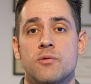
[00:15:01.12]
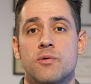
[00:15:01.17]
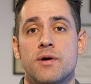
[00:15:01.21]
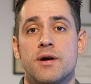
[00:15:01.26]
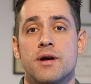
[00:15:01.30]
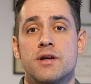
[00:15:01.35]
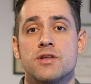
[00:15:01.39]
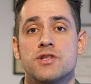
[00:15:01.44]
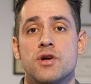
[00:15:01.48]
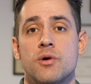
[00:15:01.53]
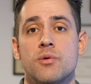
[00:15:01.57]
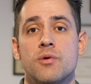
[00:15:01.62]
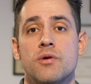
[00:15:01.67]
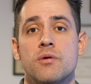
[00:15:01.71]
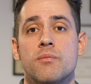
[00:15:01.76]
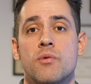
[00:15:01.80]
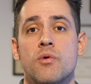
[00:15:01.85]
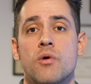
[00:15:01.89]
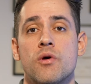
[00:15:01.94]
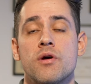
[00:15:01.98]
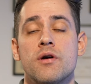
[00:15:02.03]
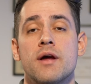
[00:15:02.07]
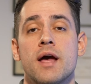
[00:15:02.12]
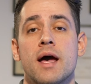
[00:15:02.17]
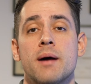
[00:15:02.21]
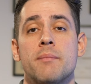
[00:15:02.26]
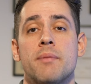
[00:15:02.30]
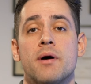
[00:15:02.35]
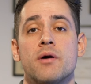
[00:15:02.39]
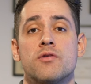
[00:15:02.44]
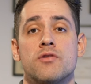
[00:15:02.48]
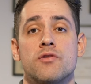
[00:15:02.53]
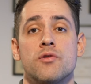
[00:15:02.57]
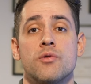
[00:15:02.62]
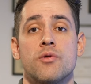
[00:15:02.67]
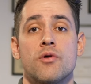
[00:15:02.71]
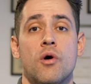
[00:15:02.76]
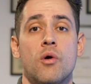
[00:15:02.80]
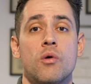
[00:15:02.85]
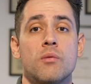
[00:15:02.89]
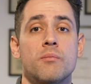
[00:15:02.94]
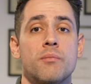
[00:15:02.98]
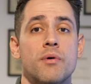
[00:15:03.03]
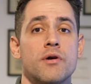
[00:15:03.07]
where I show you more about your
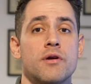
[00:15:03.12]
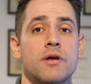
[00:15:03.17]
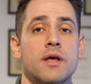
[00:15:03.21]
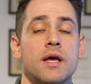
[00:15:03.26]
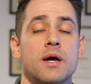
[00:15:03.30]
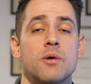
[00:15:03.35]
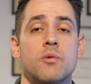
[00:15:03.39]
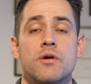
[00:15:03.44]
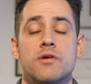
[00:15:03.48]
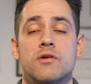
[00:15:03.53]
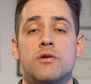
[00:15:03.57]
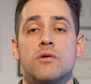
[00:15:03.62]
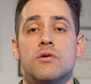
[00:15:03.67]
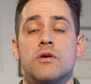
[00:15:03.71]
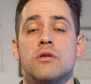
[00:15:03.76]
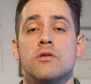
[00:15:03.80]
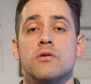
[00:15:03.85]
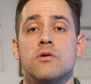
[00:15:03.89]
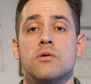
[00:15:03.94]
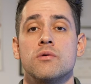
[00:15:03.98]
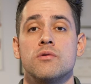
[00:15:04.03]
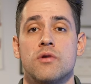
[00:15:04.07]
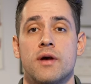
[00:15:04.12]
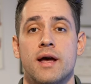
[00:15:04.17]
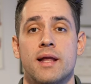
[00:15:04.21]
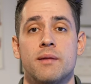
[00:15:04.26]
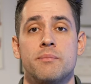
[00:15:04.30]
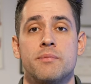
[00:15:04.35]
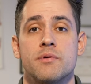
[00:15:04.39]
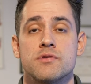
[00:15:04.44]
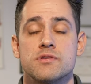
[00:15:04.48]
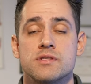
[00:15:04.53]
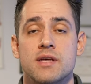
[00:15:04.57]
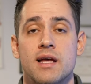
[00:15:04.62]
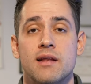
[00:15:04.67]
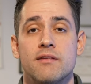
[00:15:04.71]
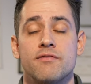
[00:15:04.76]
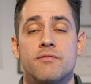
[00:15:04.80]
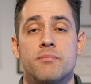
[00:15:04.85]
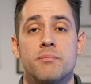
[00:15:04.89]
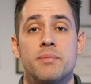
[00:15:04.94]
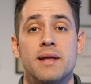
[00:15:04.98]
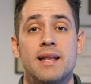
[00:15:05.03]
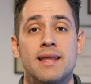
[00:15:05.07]
own body and what you can do to help
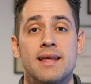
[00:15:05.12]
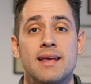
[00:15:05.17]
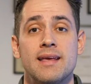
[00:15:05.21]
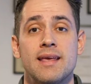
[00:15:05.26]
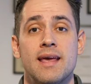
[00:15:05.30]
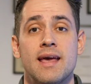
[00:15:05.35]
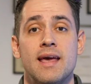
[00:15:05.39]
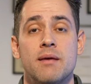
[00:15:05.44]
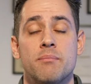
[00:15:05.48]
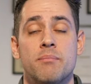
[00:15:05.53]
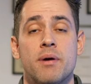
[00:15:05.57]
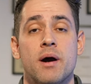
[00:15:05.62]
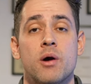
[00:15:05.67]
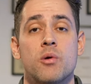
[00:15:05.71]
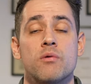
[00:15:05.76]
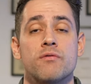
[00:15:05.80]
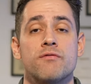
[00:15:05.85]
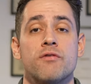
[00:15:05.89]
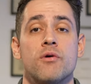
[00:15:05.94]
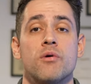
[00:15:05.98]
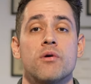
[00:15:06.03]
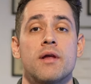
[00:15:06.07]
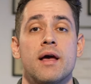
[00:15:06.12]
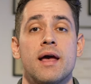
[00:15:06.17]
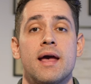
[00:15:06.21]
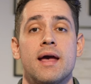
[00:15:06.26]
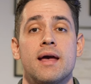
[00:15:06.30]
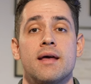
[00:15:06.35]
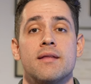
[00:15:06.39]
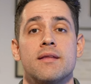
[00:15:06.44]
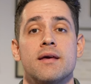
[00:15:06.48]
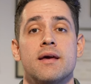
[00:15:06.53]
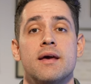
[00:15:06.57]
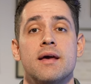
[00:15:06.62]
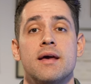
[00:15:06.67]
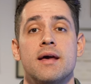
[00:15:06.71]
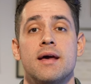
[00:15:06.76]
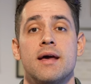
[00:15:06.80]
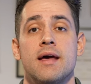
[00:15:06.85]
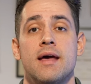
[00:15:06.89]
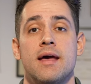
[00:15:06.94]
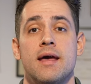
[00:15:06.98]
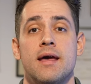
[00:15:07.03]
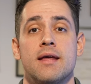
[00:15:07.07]
yourself building a powerful and,
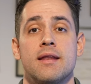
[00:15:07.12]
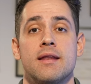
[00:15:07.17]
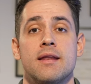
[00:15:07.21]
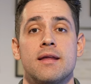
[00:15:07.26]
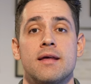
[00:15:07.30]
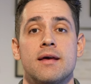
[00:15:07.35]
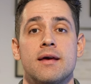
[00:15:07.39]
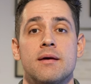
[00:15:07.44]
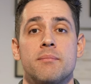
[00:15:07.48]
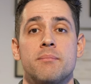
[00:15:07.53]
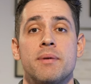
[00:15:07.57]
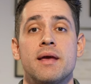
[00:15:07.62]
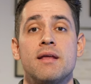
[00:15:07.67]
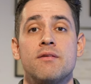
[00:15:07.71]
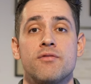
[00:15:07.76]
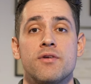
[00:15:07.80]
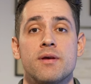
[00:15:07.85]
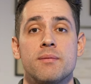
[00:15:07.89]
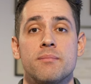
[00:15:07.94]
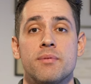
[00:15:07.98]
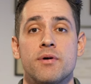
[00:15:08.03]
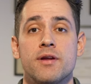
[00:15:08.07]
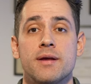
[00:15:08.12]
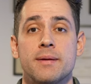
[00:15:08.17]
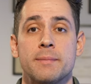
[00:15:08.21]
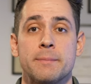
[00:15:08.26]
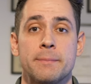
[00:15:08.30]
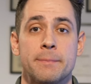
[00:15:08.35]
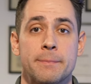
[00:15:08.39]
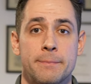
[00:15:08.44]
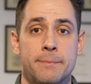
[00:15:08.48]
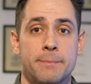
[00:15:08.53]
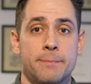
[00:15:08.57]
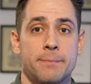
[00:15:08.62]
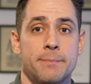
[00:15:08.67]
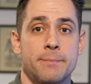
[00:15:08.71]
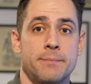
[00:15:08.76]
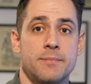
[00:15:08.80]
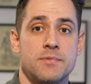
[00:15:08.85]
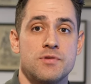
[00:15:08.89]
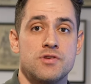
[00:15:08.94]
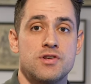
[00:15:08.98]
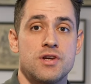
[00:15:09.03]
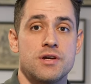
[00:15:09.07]
and uh, pain-free body.
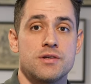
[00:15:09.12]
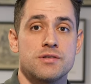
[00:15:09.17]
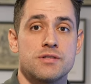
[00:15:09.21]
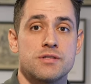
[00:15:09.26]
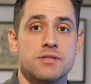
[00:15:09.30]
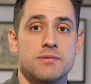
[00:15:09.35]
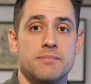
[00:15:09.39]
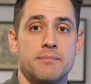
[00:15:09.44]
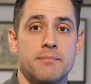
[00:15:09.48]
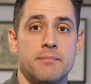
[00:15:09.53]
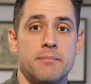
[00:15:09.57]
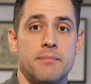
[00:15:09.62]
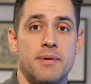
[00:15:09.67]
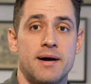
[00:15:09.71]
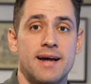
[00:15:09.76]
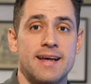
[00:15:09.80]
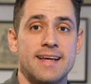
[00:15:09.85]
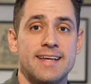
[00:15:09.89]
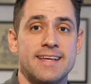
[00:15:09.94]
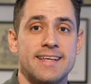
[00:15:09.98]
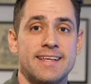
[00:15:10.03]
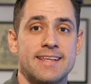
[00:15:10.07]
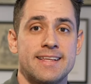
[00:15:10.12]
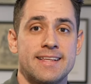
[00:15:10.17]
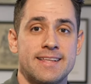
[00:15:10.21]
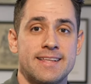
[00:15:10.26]
Cheers, bye!